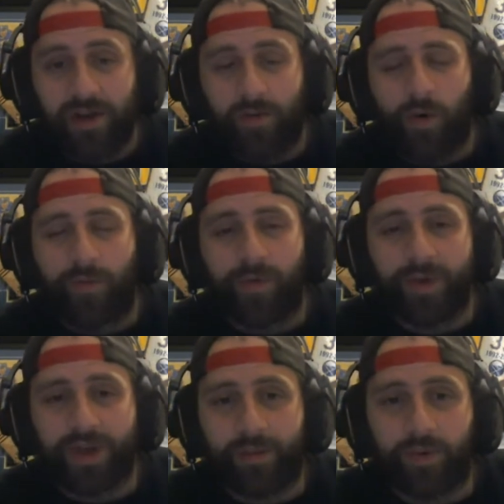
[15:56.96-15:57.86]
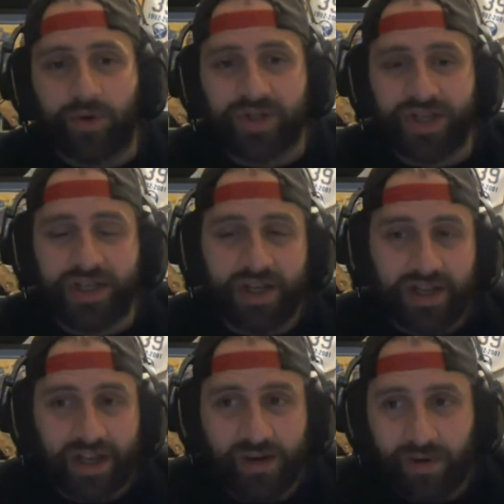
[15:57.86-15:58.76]
Hopefully we get Bucci
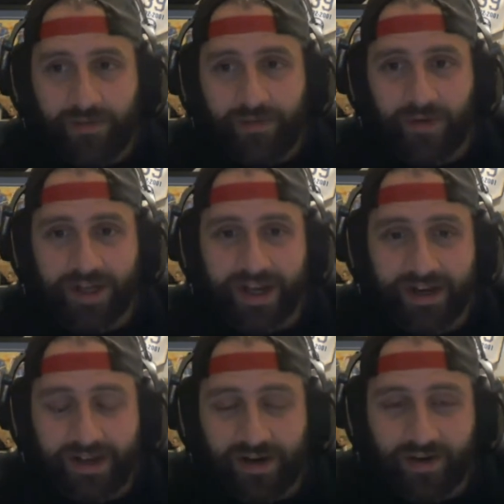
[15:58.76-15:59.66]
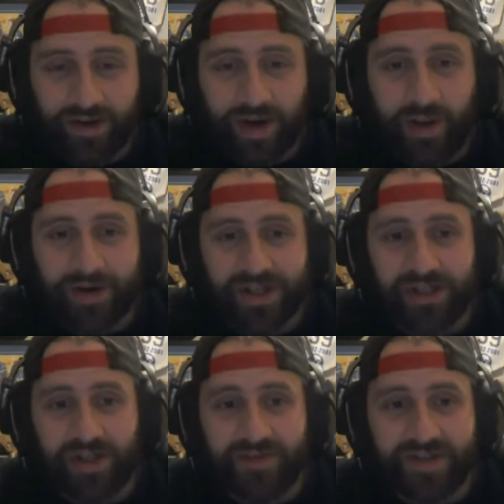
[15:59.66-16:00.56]
in Buffalo again. You know how much he
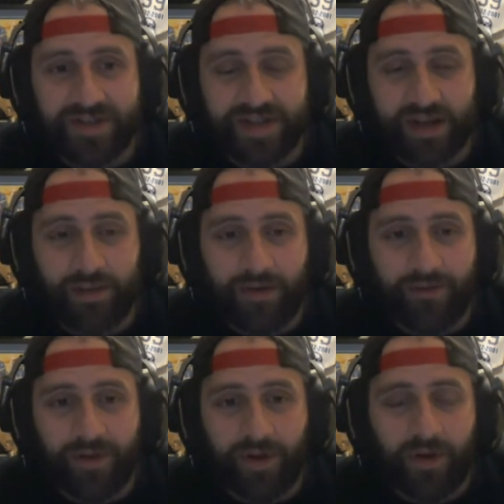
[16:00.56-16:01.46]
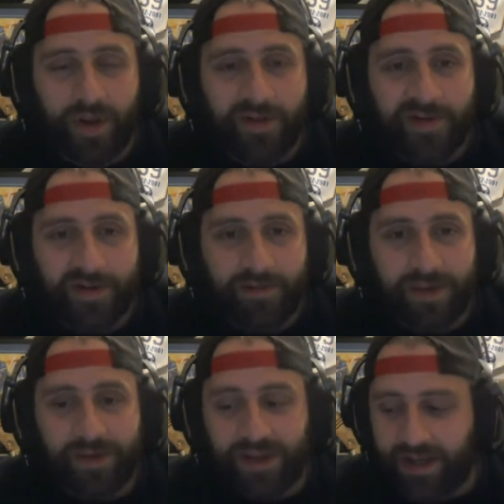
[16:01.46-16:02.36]
loves the city of Buffalo.
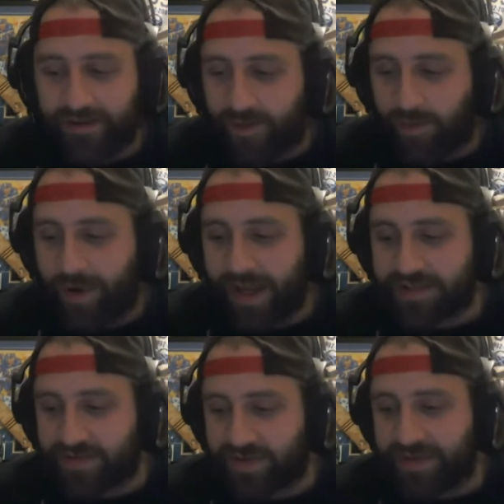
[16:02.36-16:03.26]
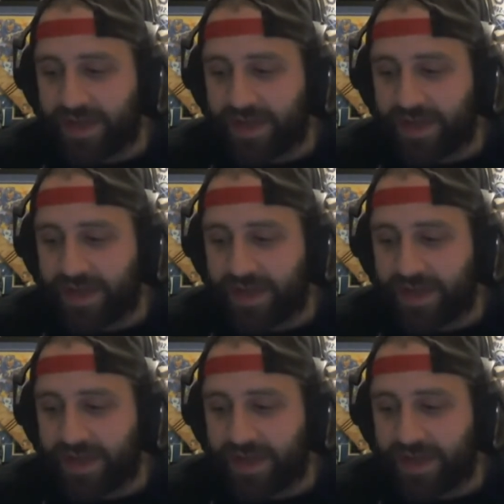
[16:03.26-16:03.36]
Maybe you can get a few pints with him